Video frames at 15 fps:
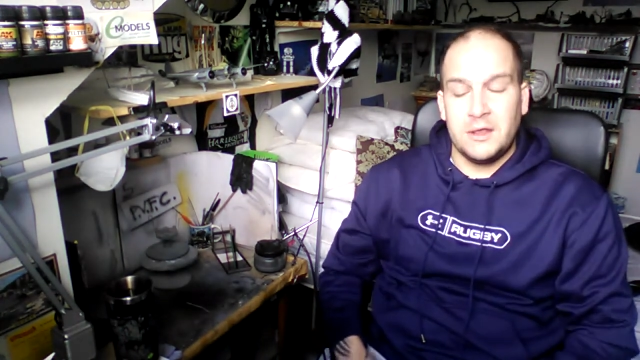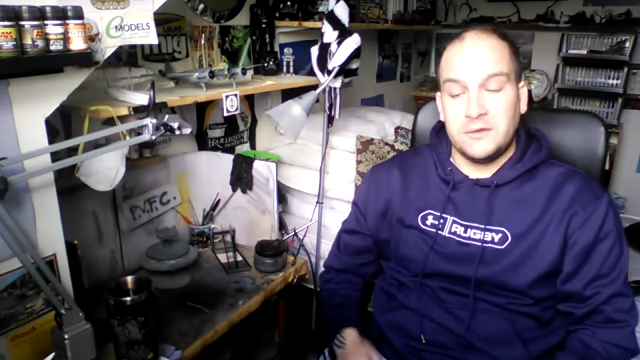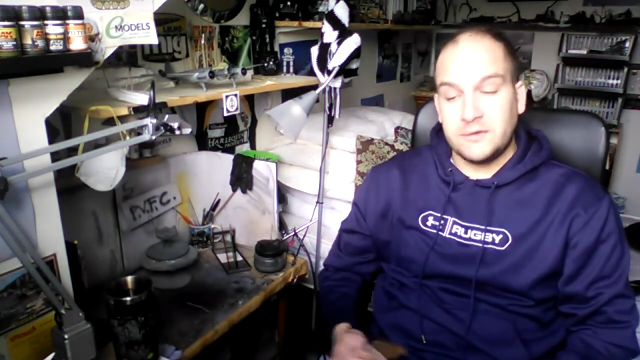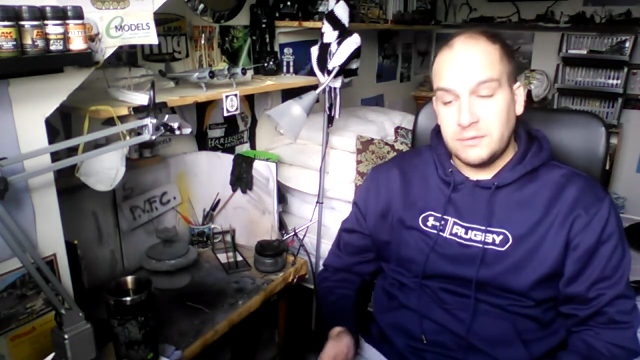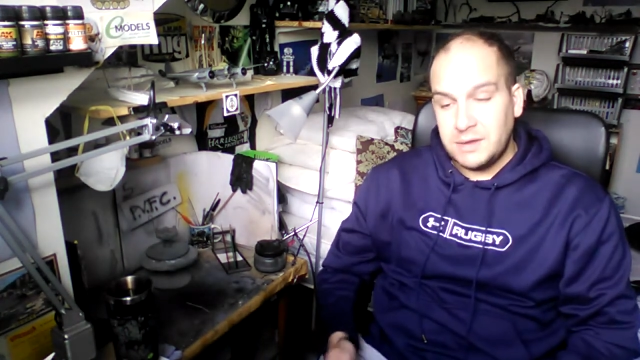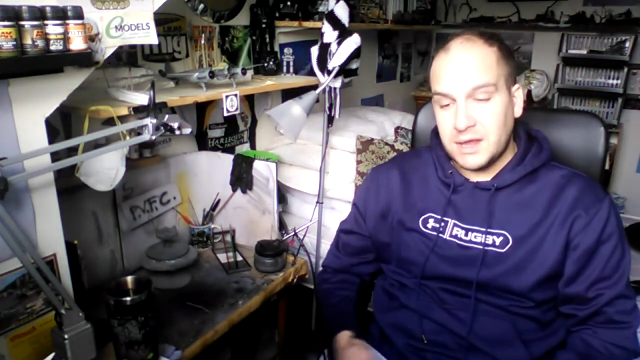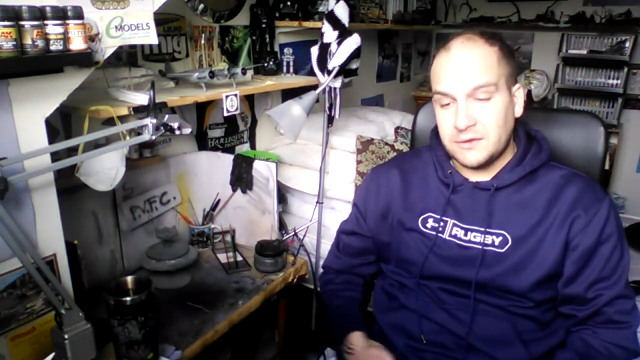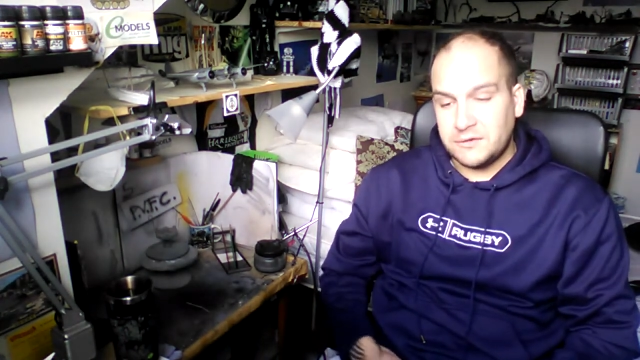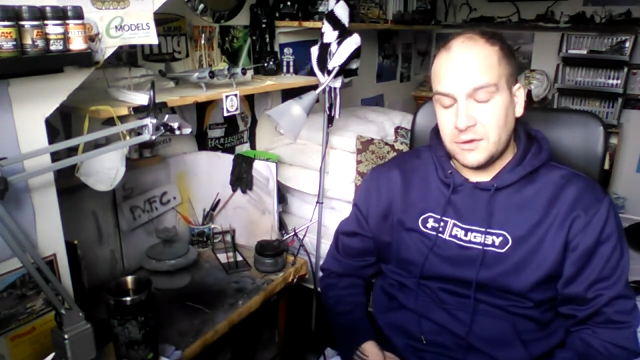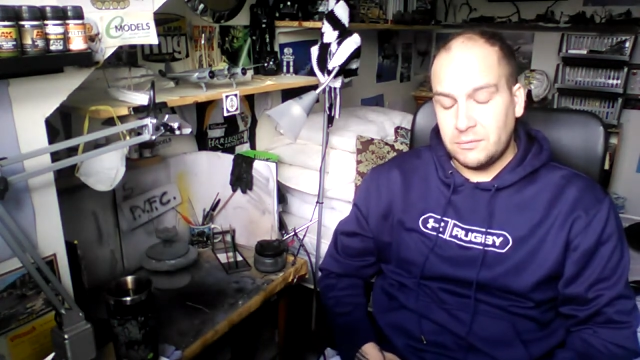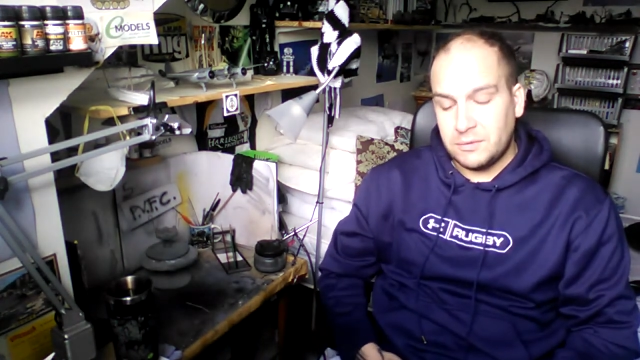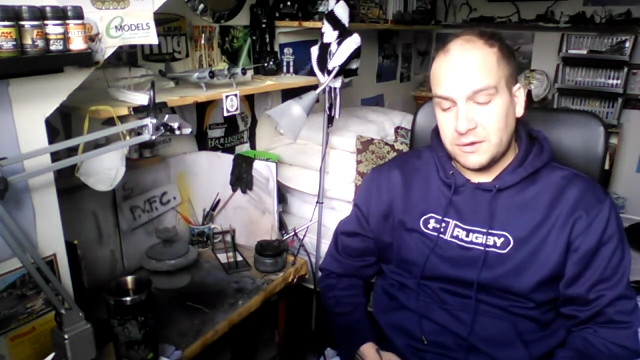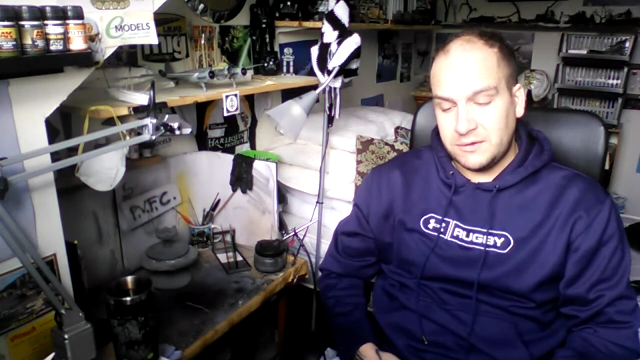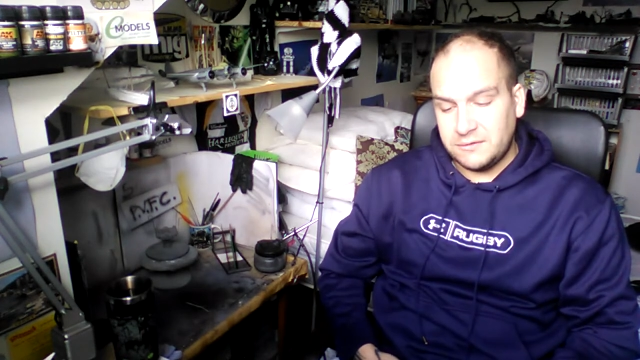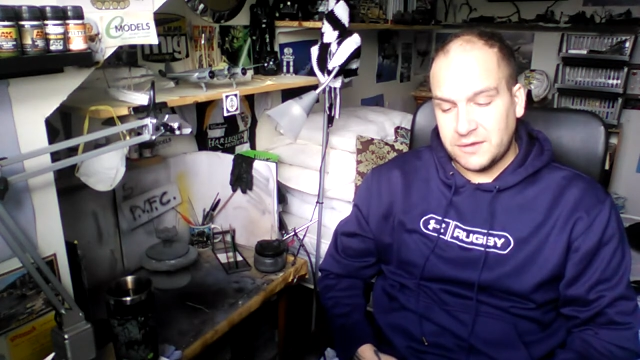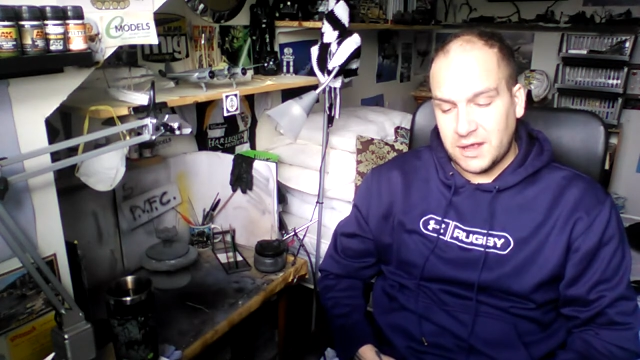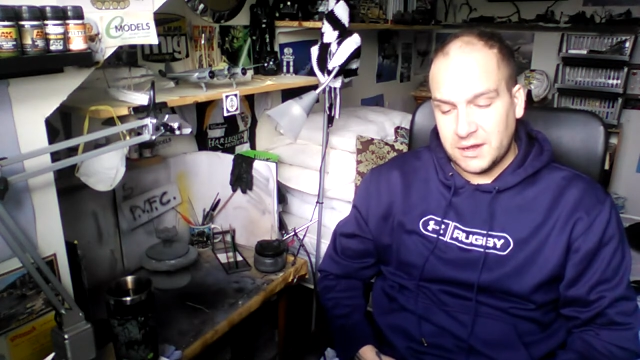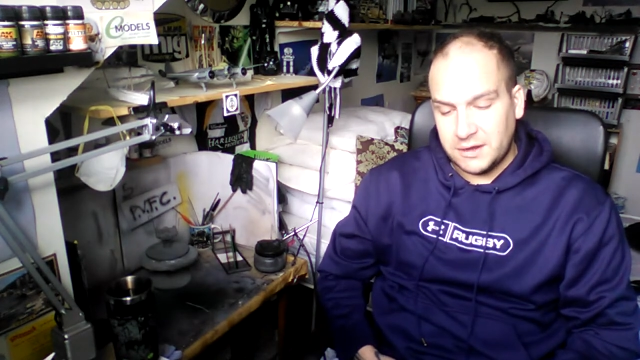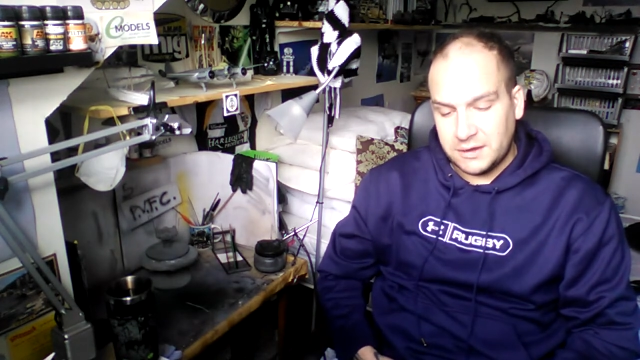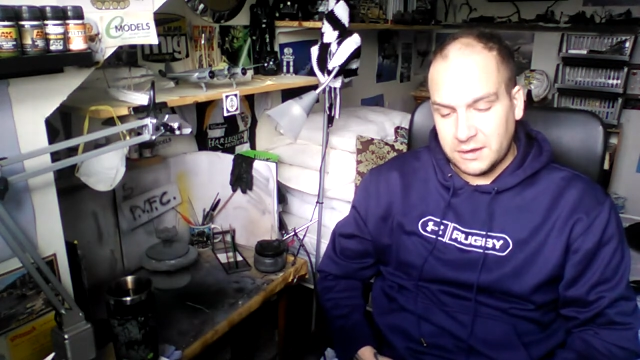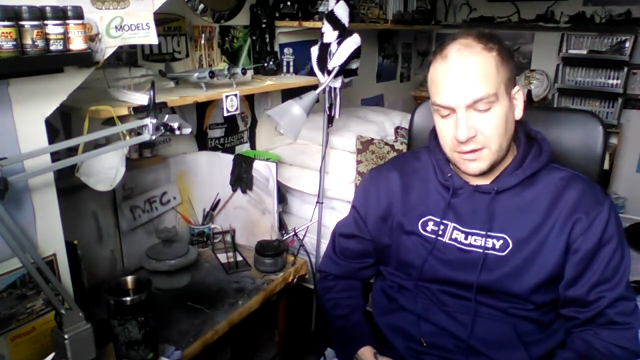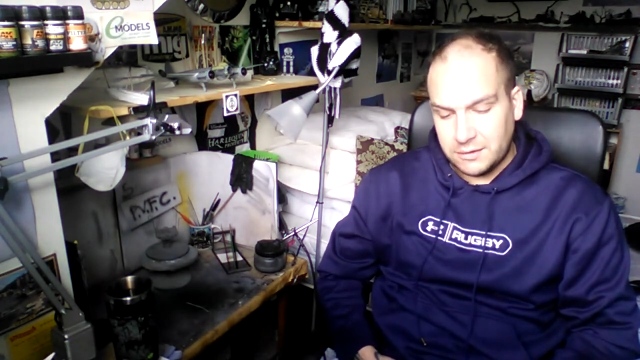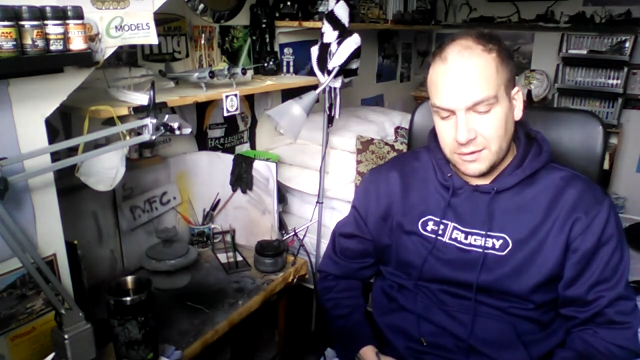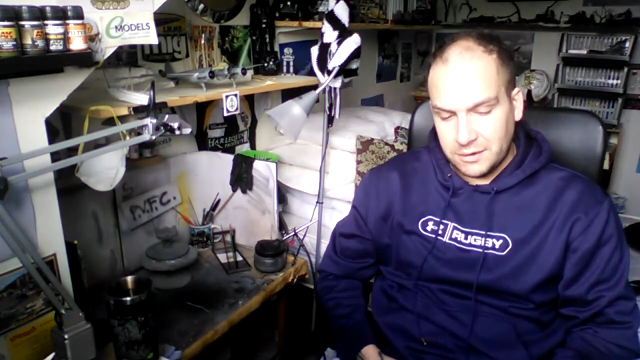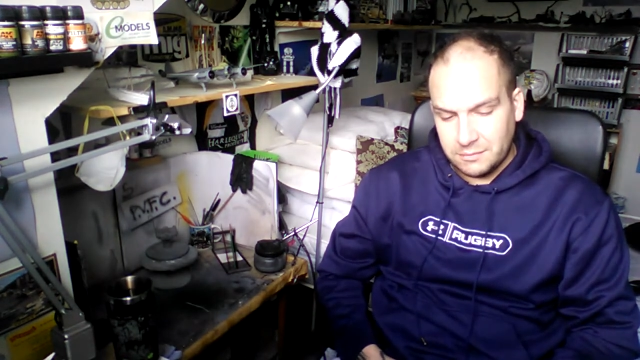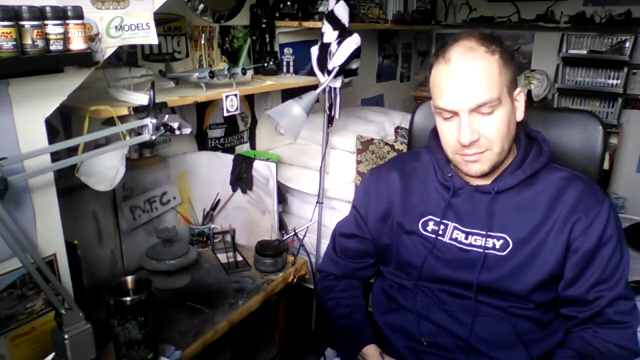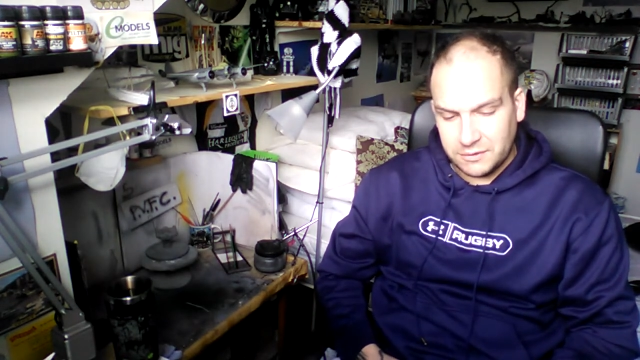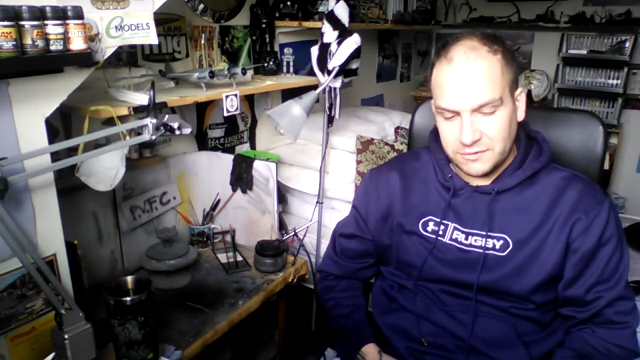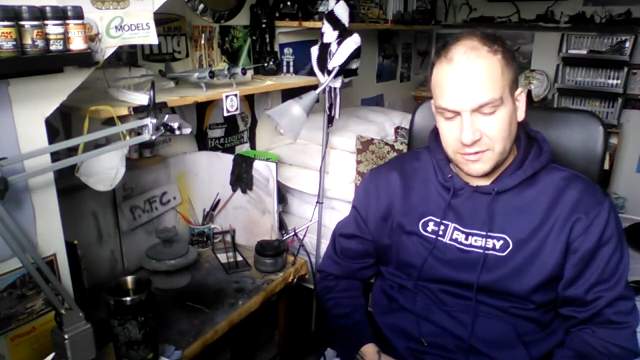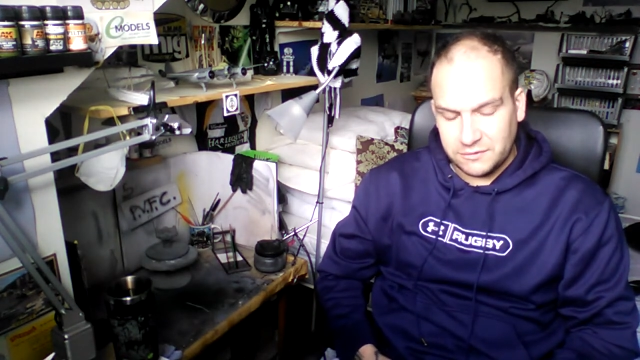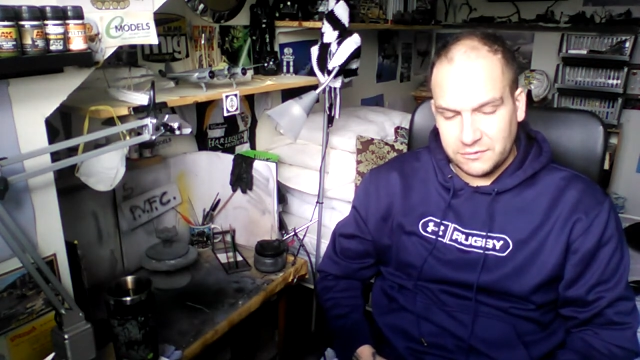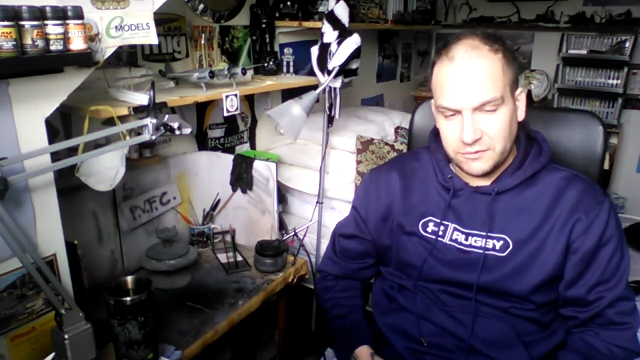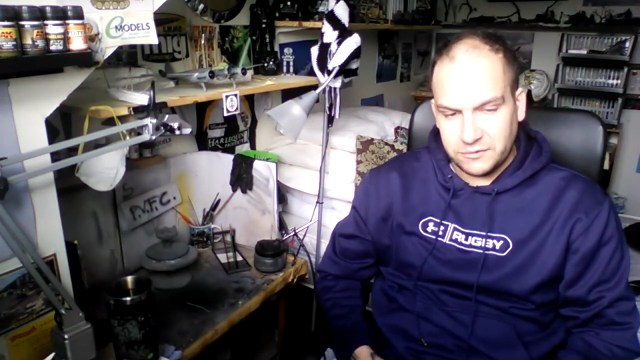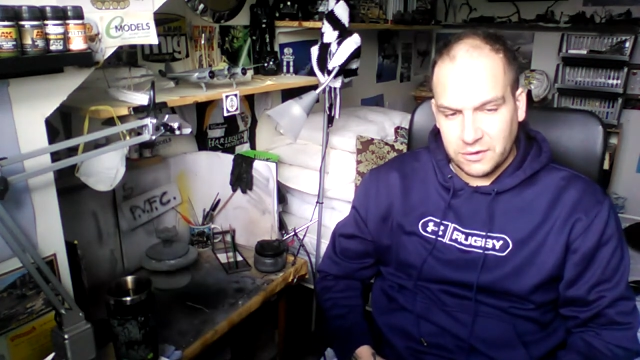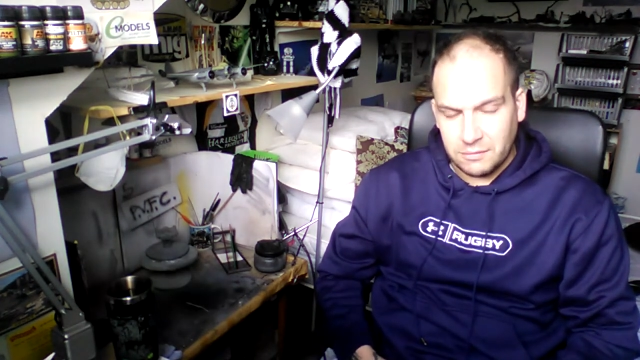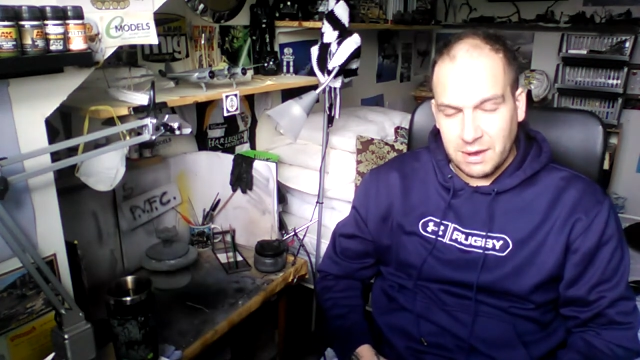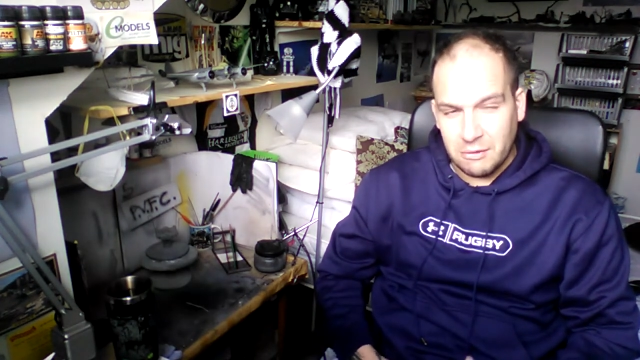So yeah, so I decided that I said to Joe,